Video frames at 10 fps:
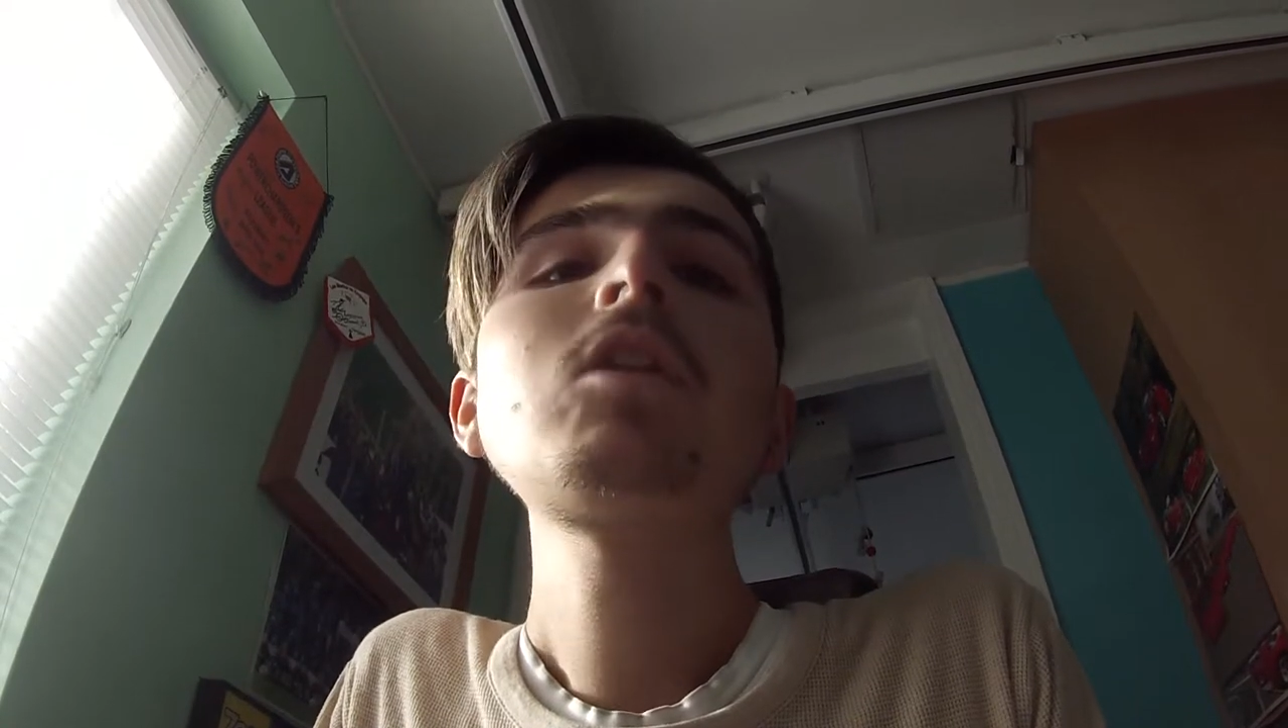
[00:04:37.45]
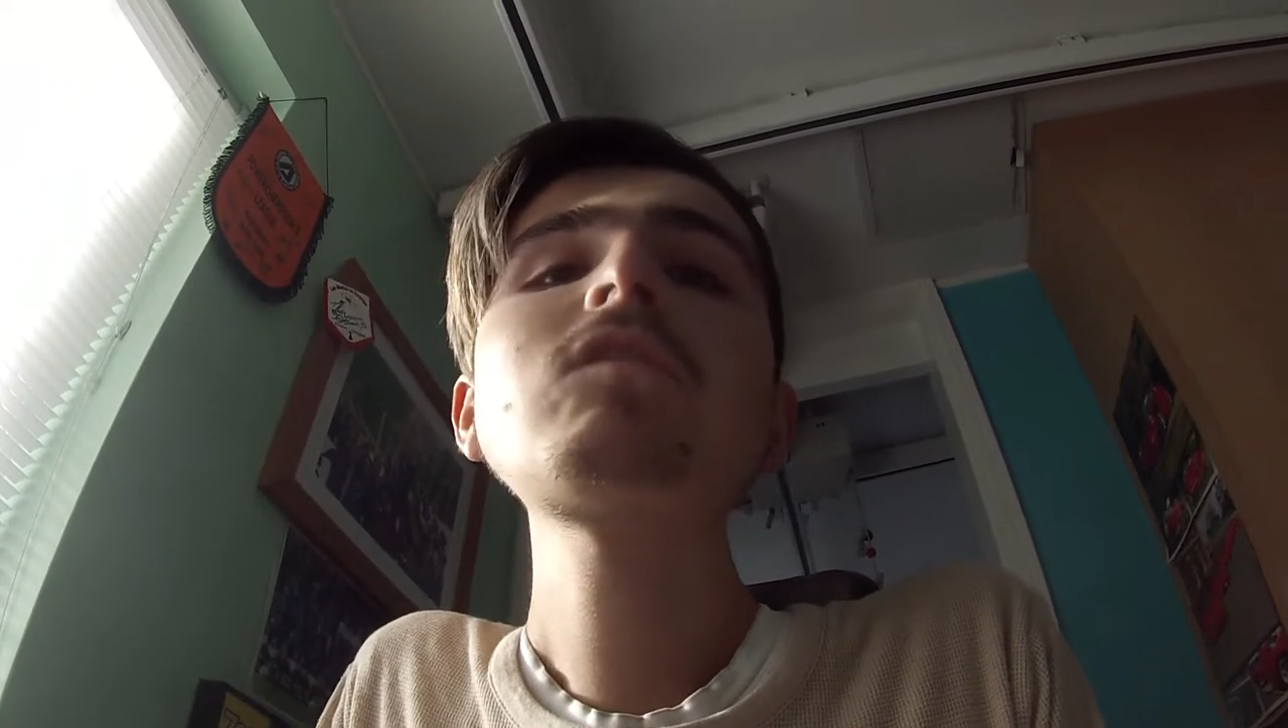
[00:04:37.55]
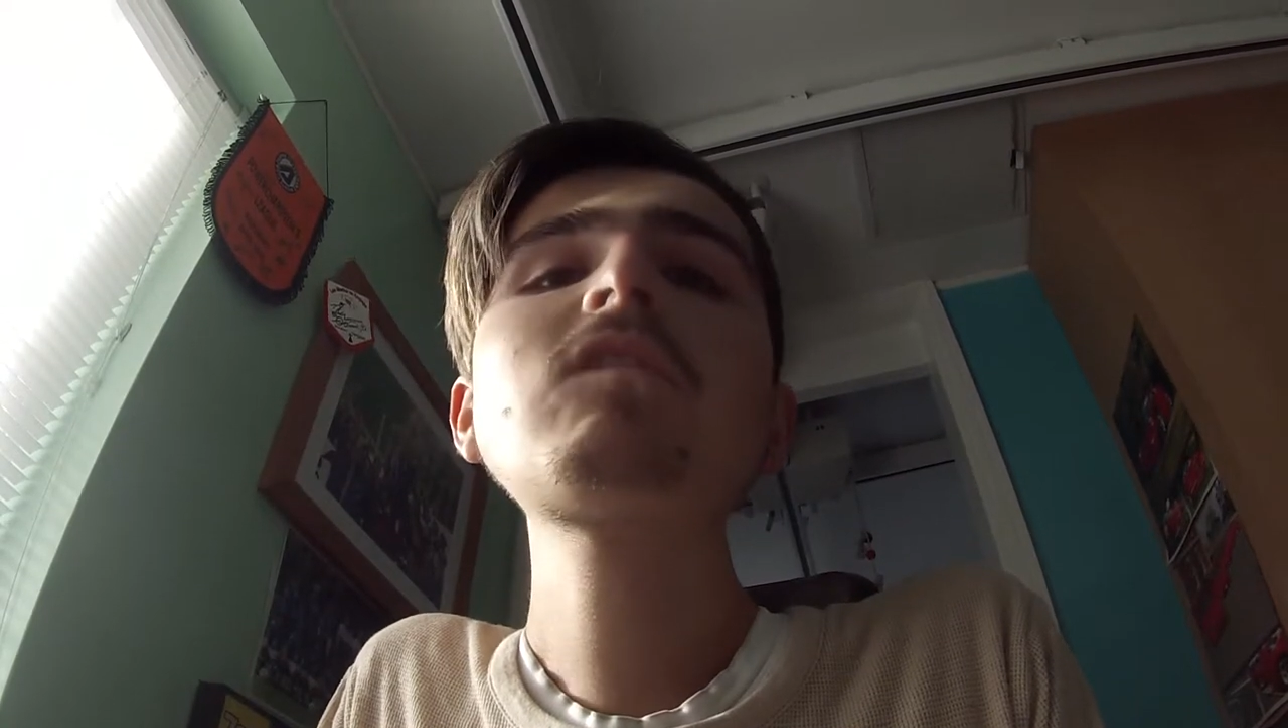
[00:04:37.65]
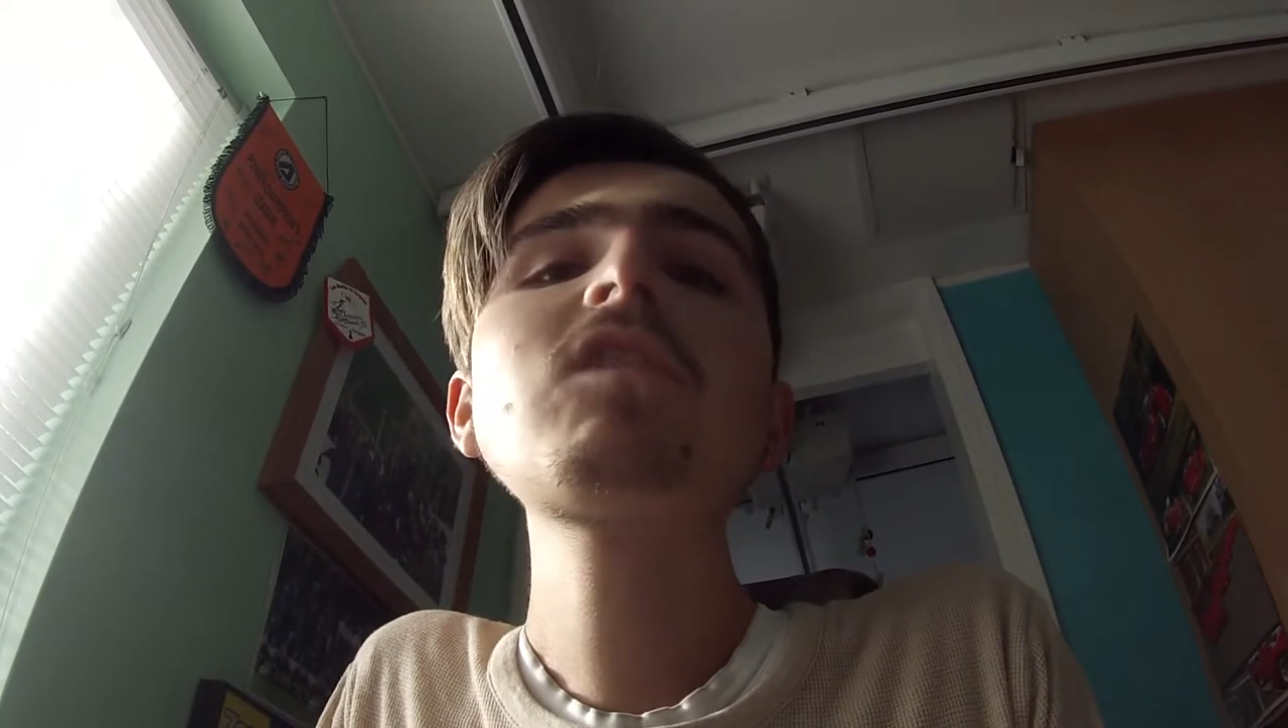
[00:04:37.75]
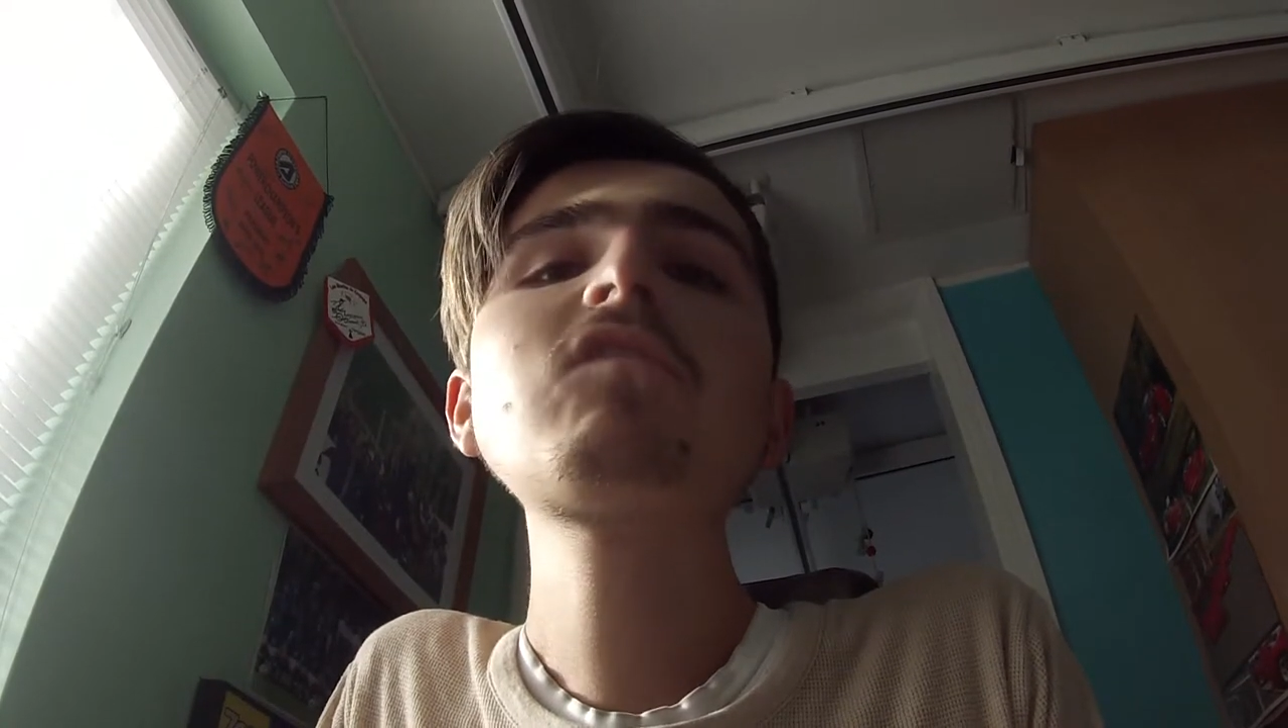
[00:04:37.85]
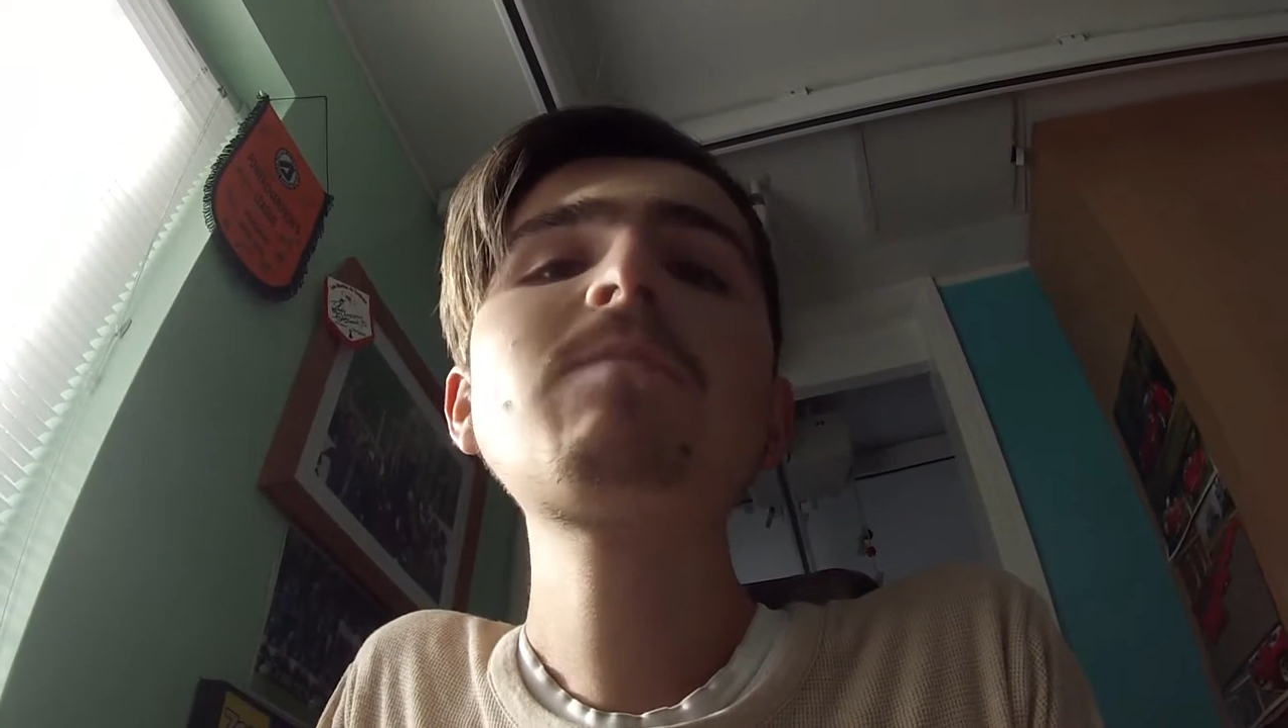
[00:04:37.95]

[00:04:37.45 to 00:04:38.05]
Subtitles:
Because it's so